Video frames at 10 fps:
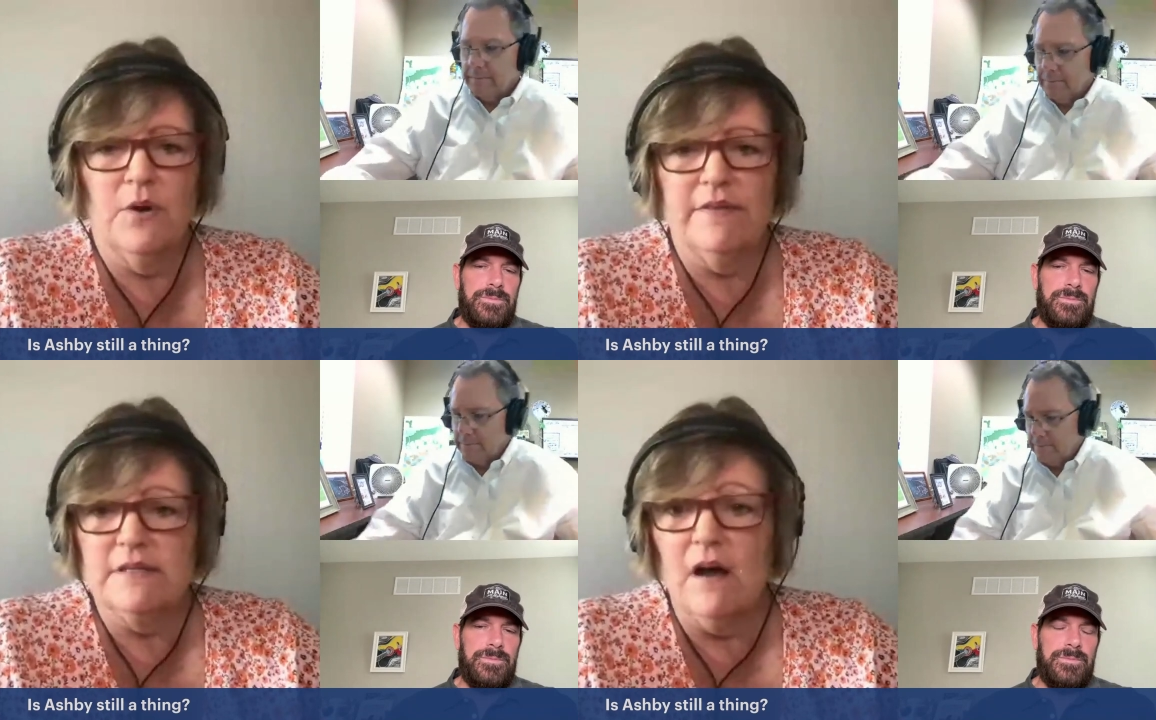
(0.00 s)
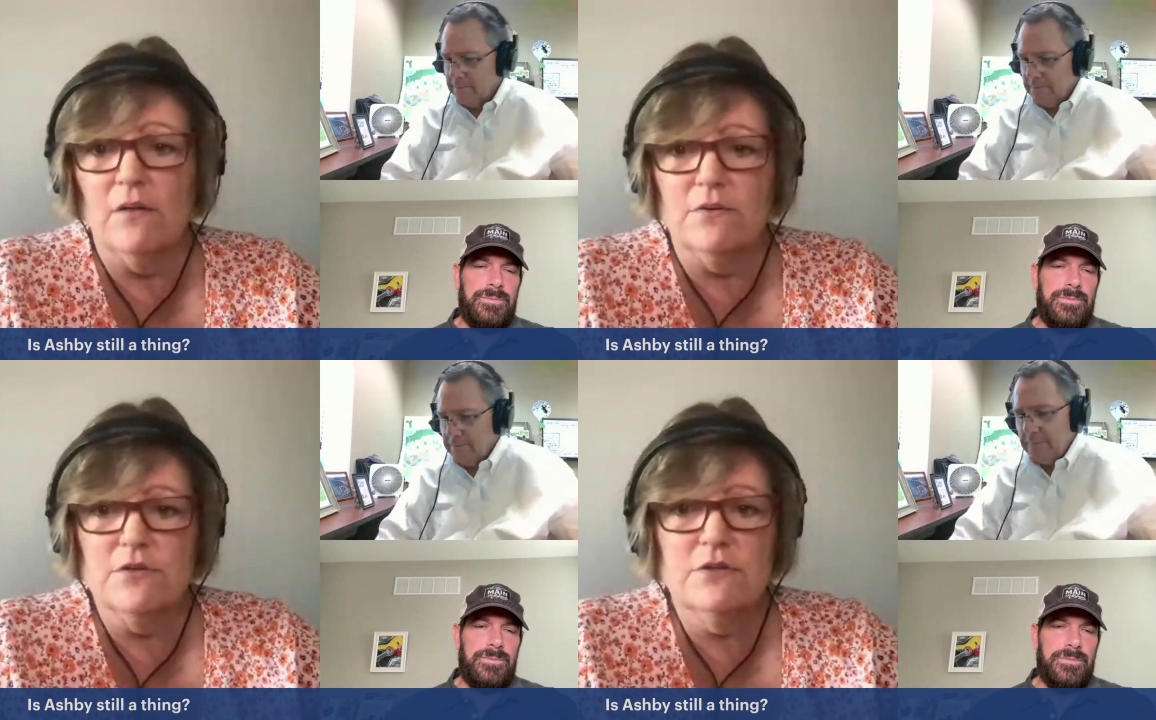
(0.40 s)
Speaker 1: where the
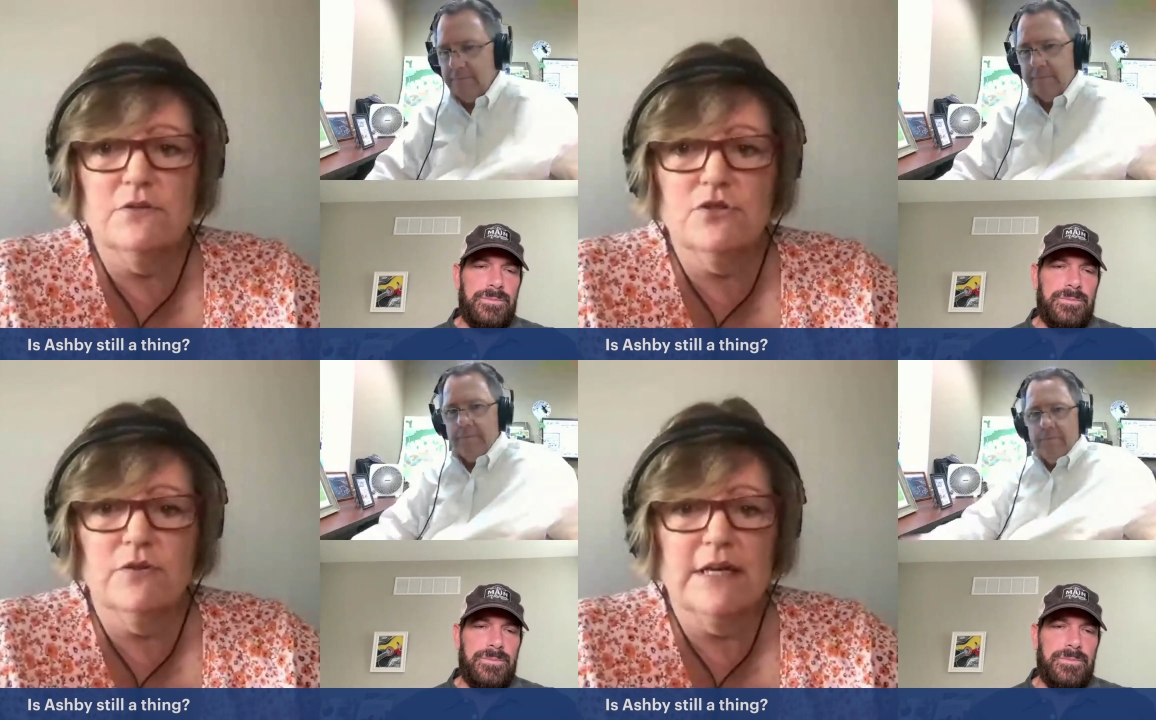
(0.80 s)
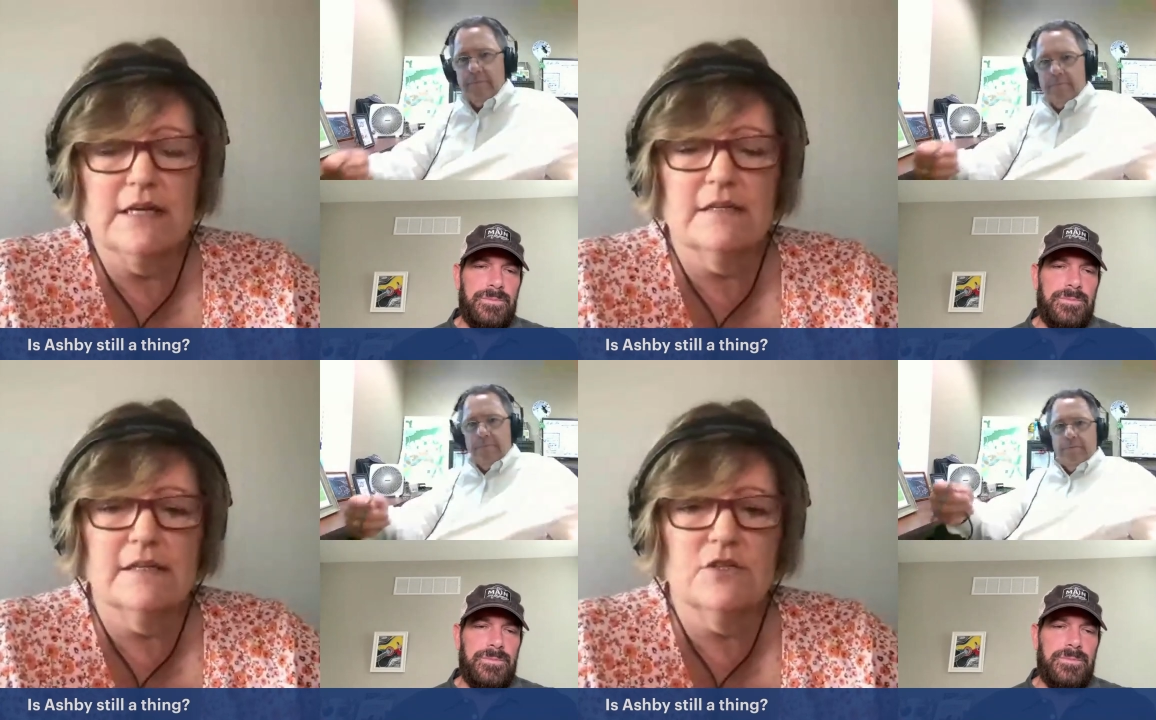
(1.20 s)
Dollar
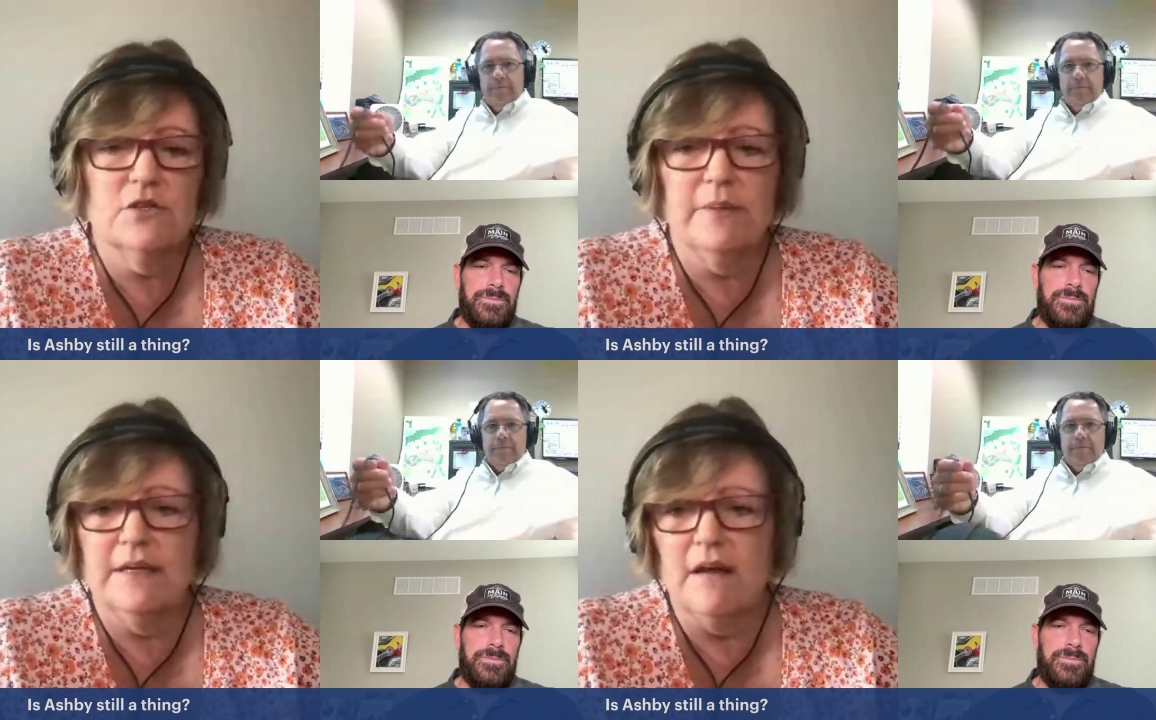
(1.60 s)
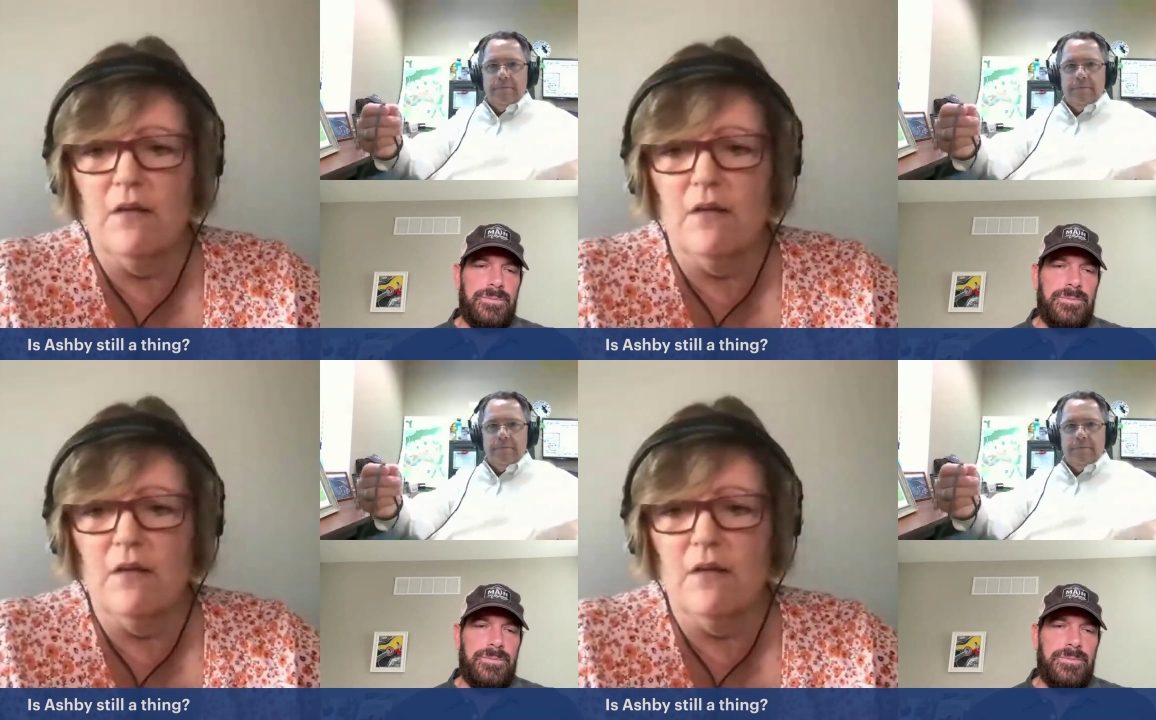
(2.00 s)
Tree is. It should be a